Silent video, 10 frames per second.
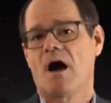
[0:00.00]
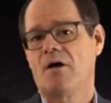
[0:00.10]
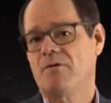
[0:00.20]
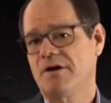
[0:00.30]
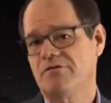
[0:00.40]

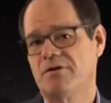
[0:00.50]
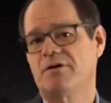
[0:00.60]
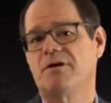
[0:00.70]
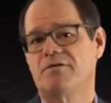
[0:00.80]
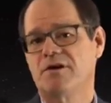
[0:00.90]

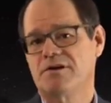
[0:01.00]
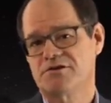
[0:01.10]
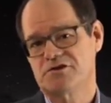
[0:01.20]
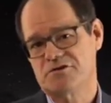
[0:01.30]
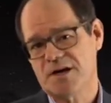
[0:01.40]
However, the
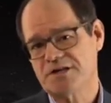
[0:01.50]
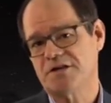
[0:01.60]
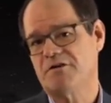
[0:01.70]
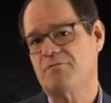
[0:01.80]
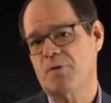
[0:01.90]

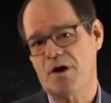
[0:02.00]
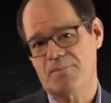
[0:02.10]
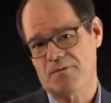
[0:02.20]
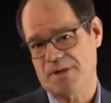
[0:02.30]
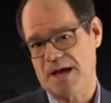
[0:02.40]
construction of
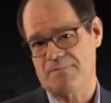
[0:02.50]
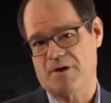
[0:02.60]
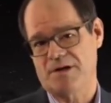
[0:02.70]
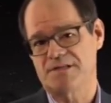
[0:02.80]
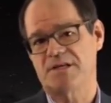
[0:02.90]
proper black
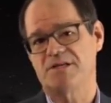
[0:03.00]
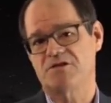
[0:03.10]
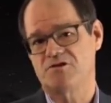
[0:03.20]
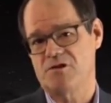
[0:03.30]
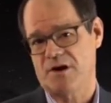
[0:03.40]
bodies
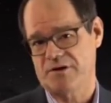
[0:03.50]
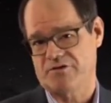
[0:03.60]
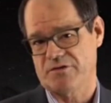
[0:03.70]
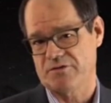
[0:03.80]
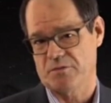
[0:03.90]
is not
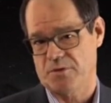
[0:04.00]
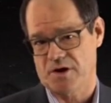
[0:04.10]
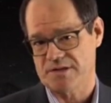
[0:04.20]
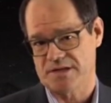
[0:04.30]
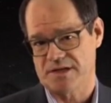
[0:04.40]
a trivial
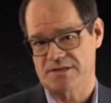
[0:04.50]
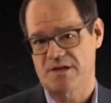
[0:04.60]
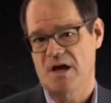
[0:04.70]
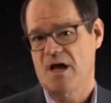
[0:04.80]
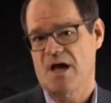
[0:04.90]

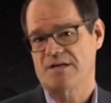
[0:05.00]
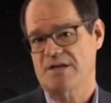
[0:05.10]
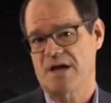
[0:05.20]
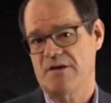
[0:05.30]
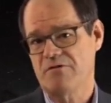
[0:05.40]
process,
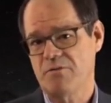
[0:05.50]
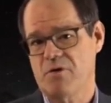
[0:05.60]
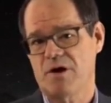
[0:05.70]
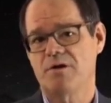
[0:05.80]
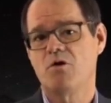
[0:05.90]
as
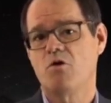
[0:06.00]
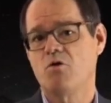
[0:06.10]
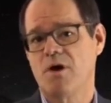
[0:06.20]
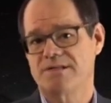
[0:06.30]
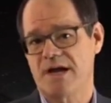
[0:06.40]
everyone
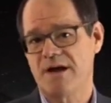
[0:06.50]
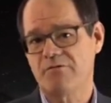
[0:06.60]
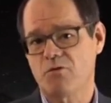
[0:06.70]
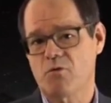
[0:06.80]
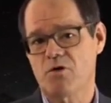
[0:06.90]
who has
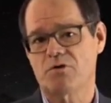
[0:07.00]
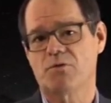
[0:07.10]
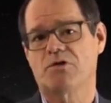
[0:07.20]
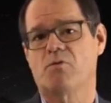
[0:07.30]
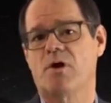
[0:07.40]
ever worked
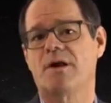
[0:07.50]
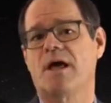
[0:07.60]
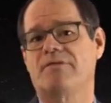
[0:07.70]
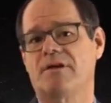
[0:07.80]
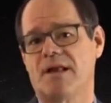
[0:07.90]
with
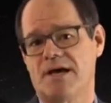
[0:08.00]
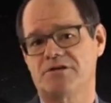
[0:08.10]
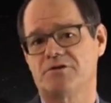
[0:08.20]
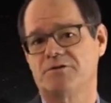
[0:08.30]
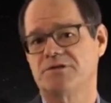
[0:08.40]
one at the
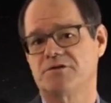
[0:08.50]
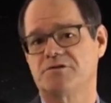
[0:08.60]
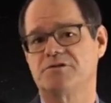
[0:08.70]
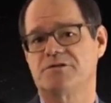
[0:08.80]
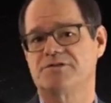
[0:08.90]
National
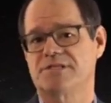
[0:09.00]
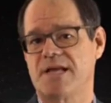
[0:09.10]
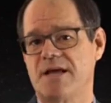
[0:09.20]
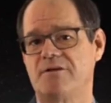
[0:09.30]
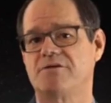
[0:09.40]
Institutes of
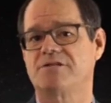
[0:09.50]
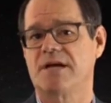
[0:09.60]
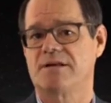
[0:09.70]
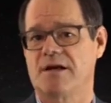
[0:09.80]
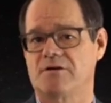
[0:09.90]
Standards
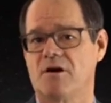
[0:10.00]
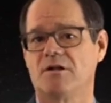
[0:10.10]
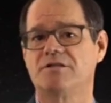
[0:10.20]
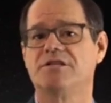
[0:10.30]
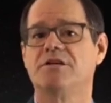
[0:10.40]
and
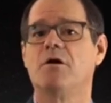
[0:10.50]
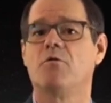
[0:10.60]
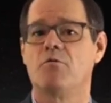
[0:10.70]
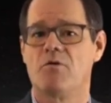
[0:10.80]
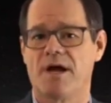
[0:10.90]
Technology
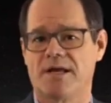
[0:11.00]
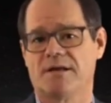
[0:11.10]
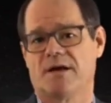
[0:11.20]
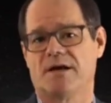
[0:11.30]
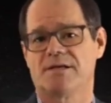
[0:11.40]

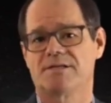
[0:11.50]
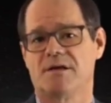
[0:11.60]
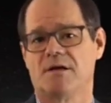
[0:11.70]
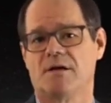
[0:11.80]
recognized.